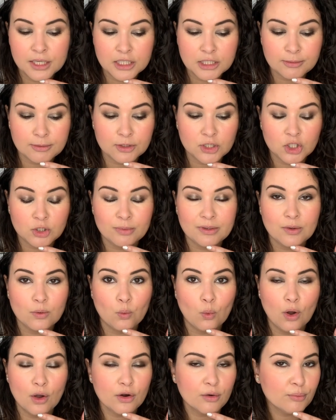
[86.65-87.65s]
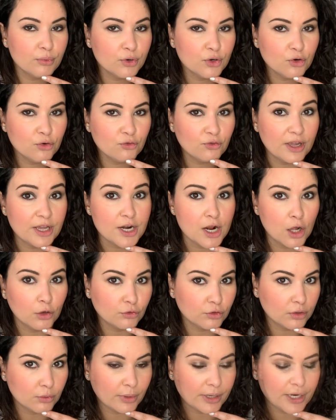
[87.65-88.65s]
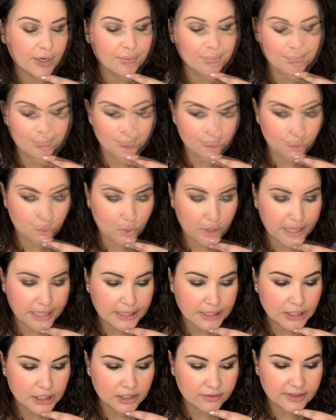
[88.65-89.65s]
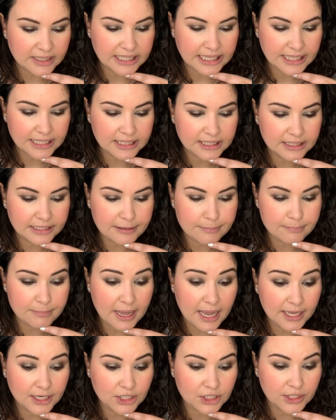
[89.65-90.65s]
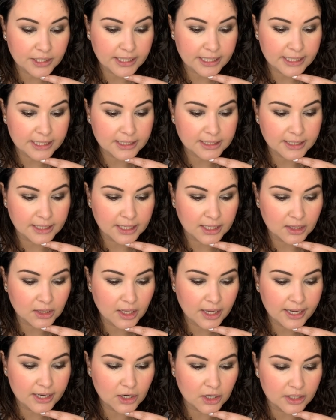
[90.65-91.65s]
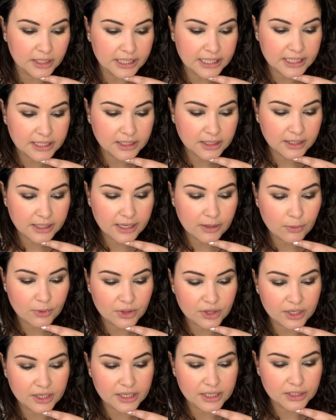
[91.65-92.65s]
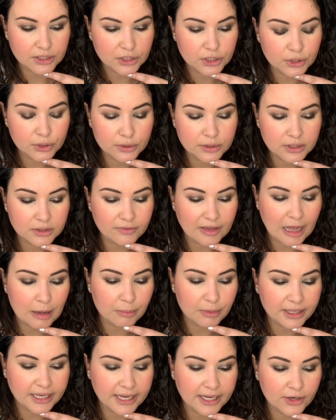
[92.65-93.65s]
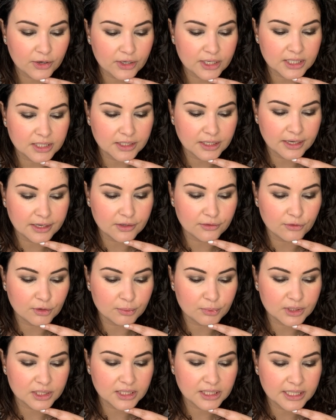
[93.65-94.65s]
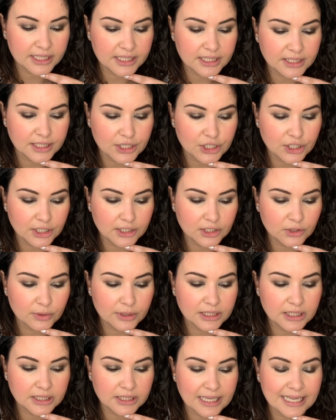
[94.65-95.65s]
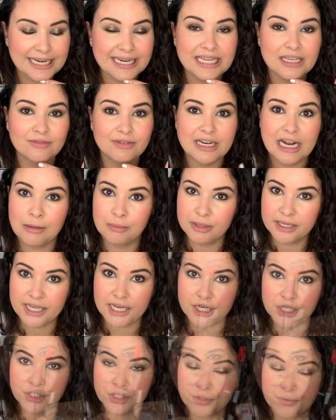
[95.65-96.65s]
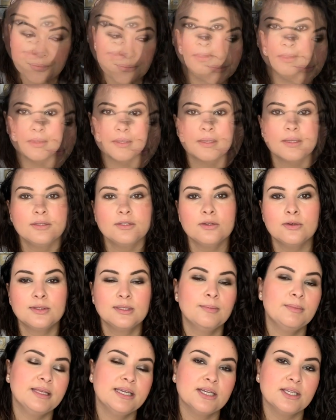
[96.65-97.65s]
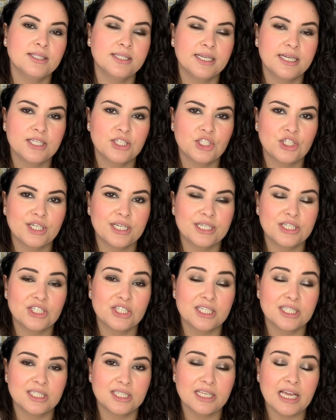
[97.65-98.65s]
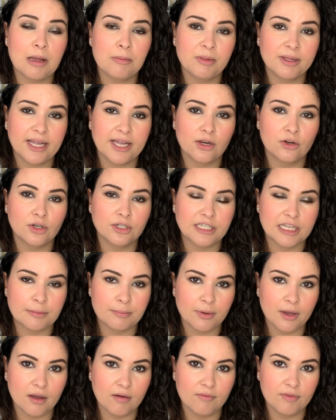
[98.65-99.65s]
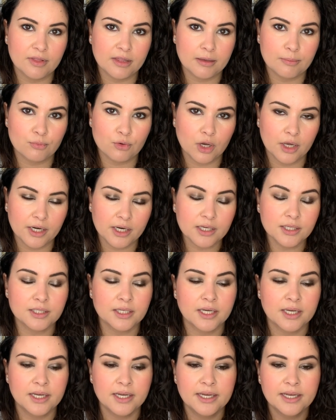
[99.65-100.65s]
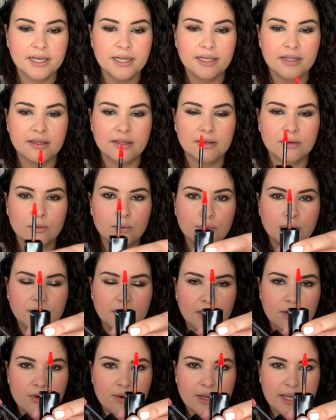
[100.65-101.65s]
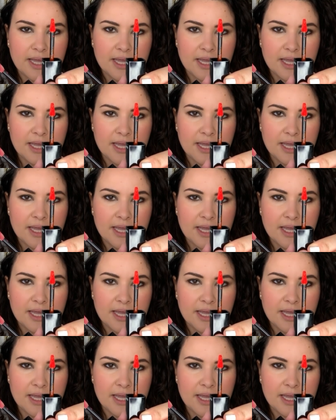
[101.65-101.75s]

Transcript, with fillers: It's supposed to be waterproof and ultra wear. A range of intensely matte shades that glide on easily with an exclusive applicator designed for precise, generous, and even application. So something else that has changed is the applicator tip of the product. The Rouge Allure